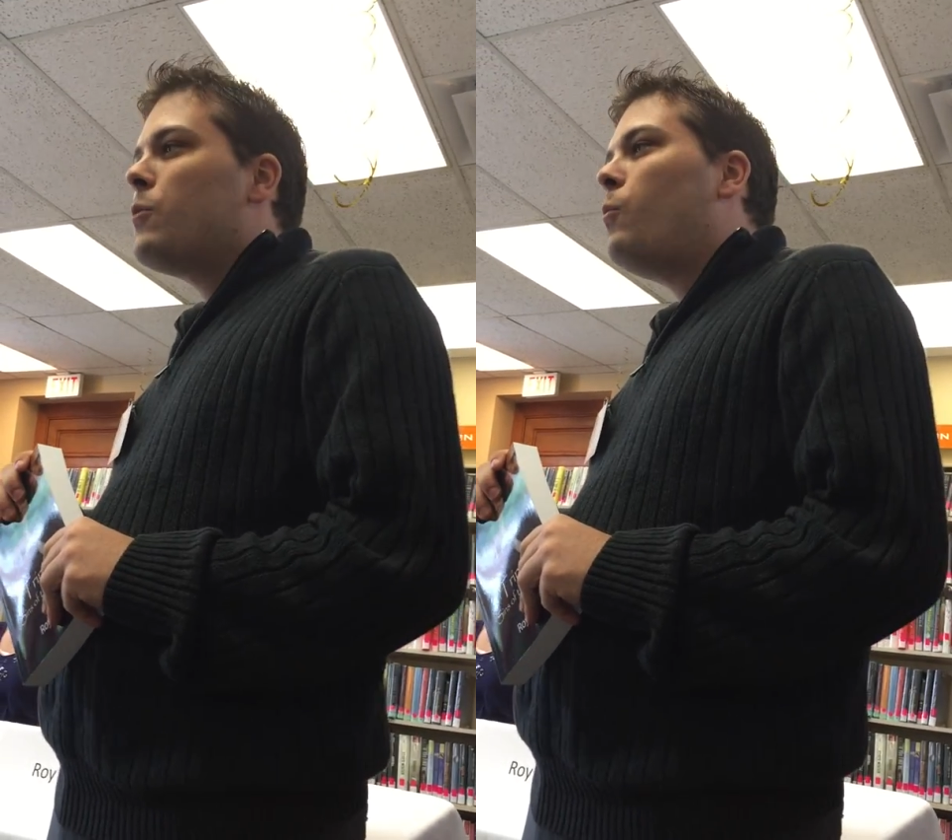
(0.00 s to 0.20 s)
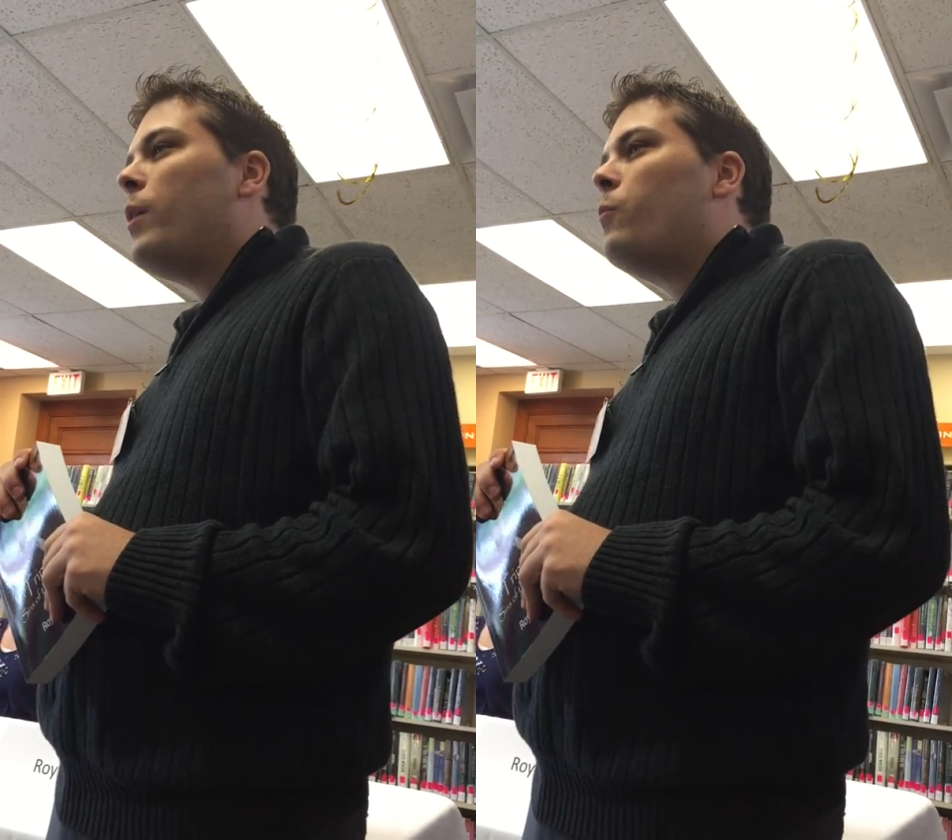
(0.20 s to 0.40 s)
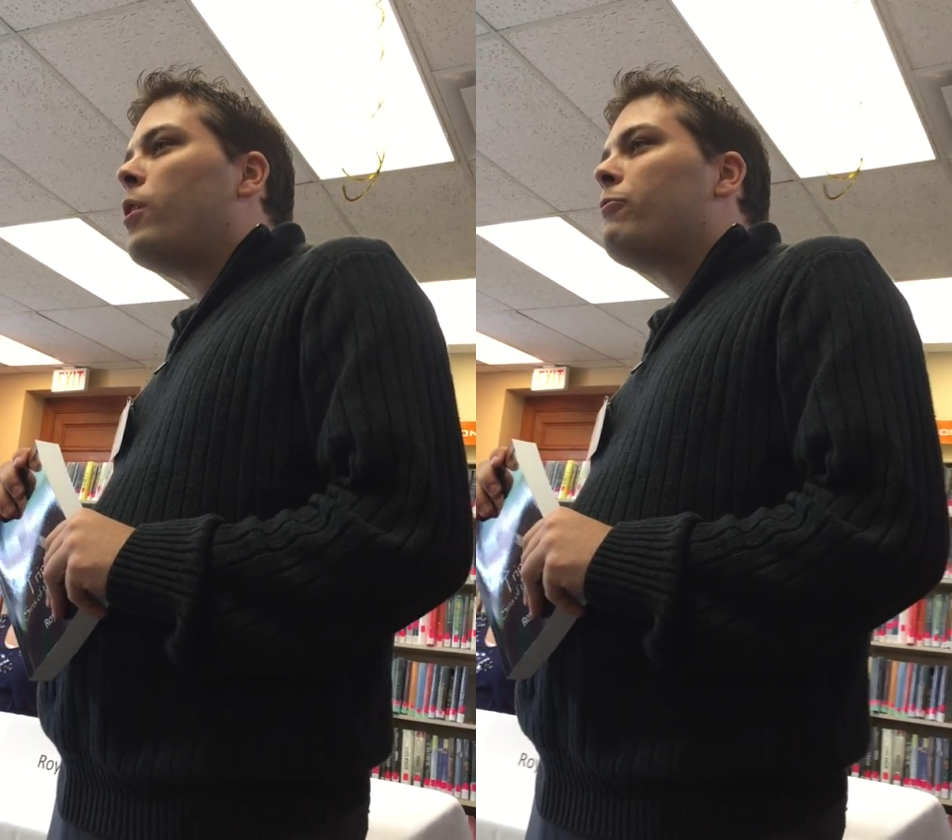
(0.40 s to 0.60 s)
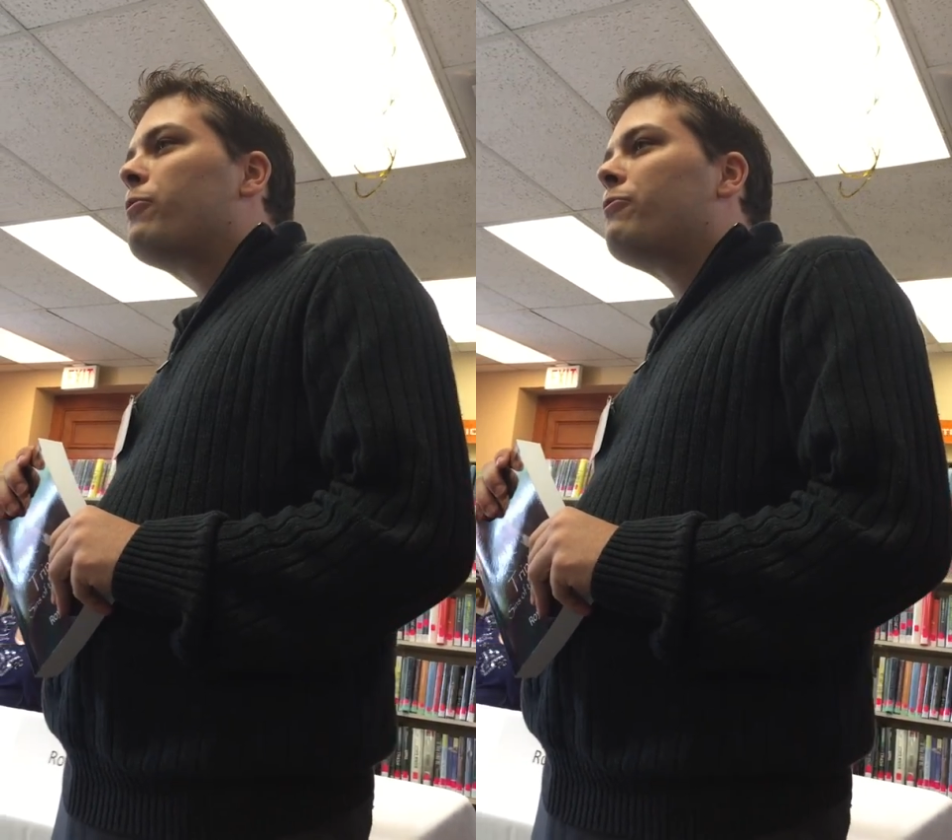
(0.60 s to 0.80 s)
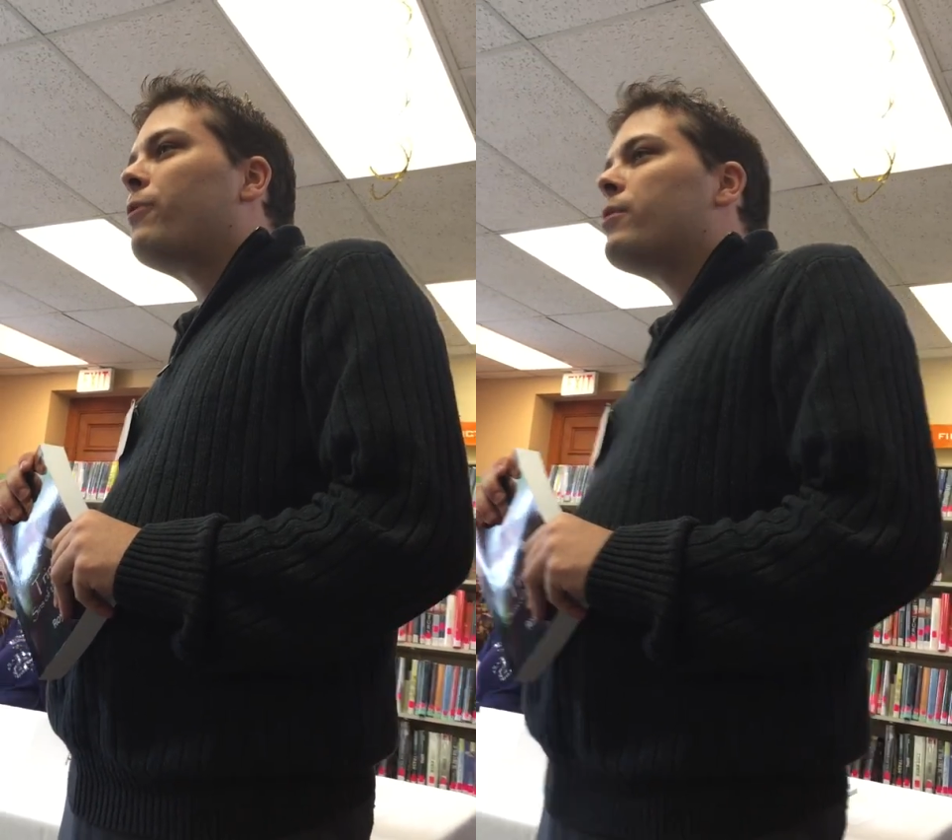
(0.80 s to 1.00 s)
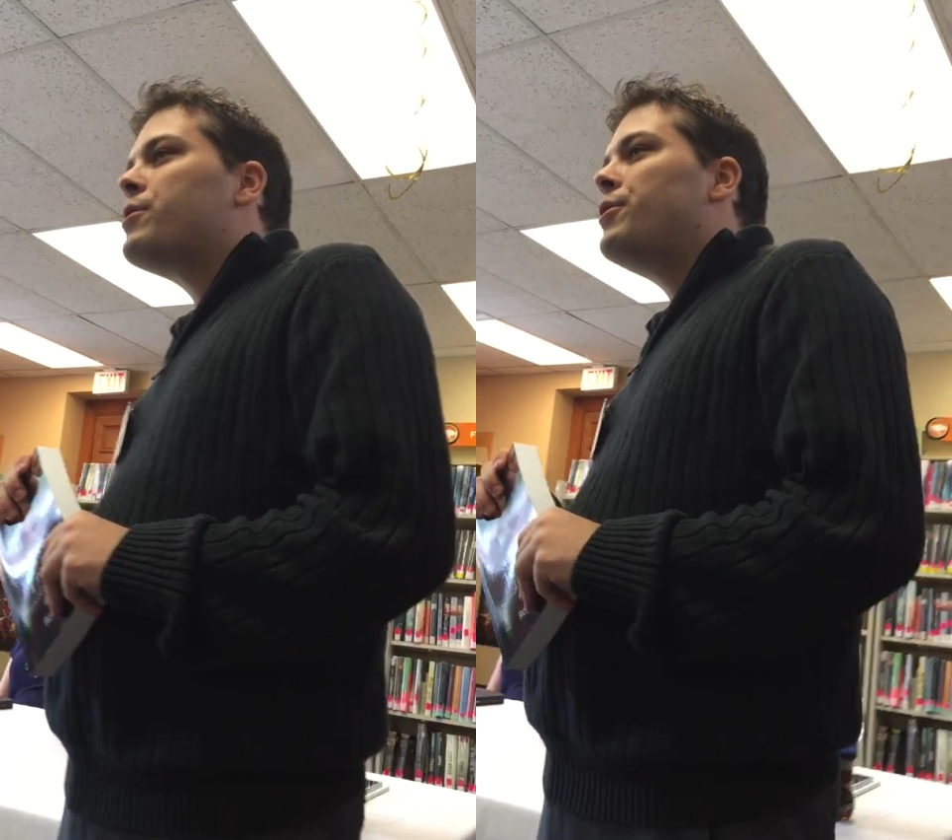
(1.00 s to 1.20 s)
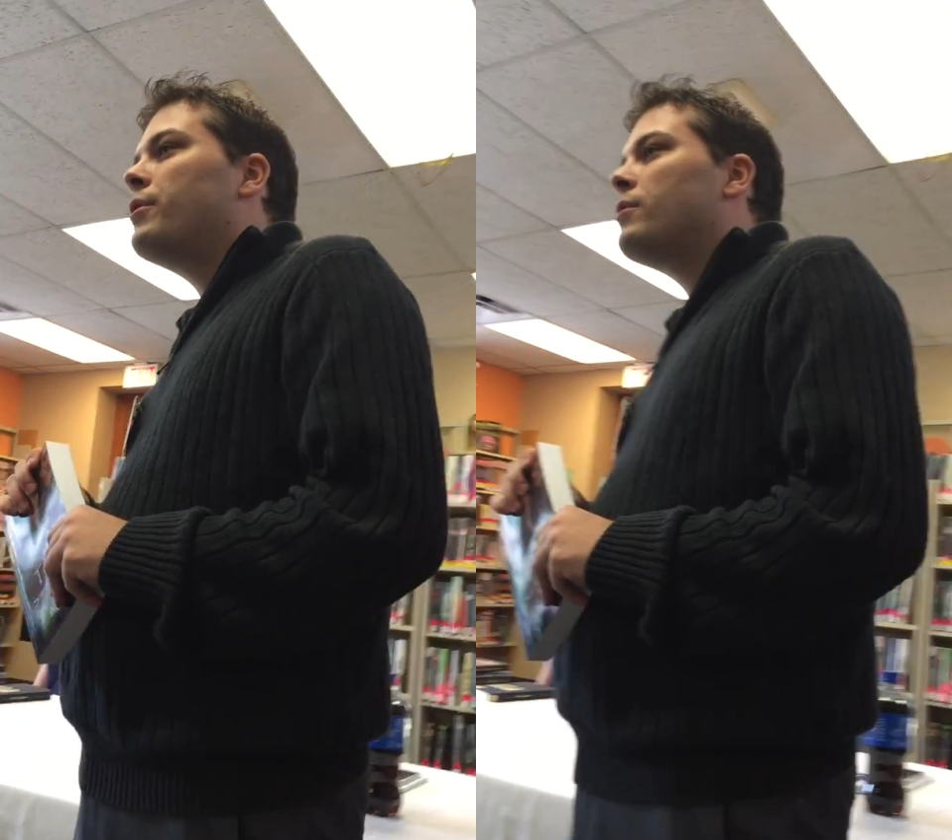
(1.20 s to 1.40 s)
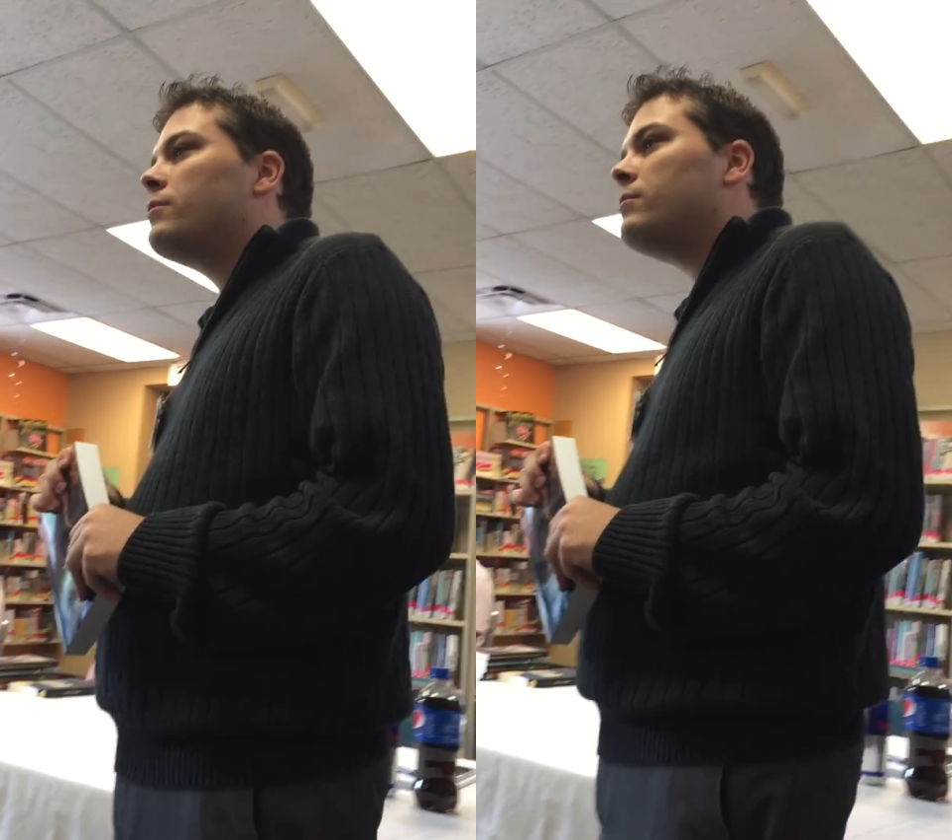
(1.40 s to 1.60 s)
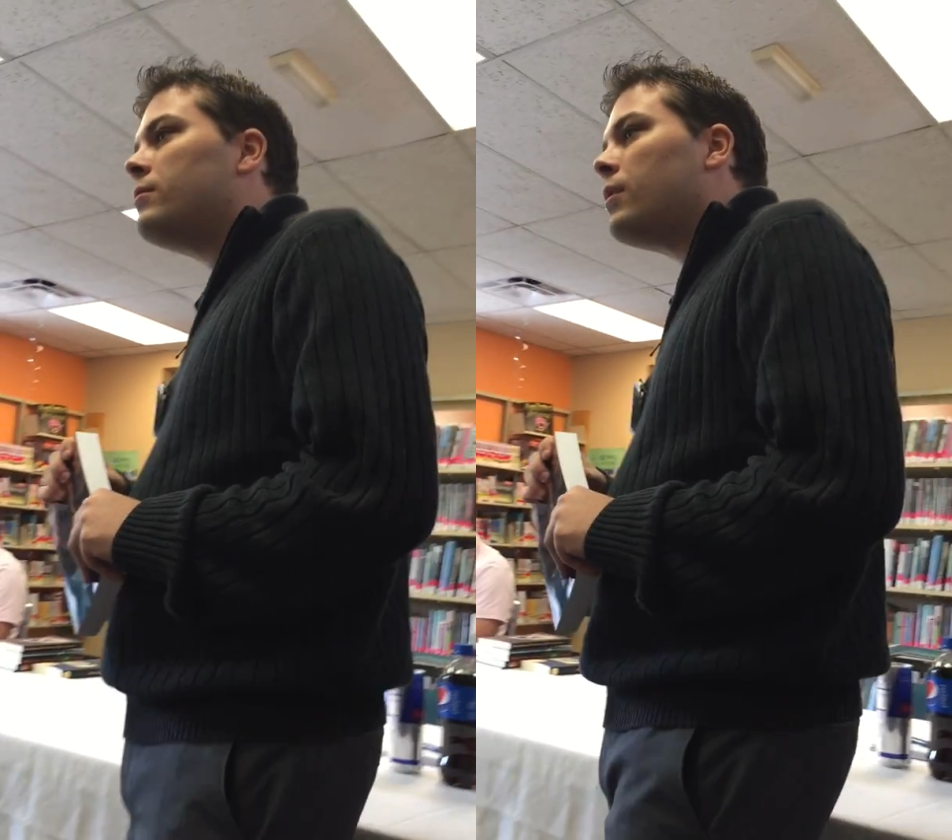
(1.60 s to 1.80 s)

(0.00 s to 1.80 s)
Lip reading: Went well for the first year.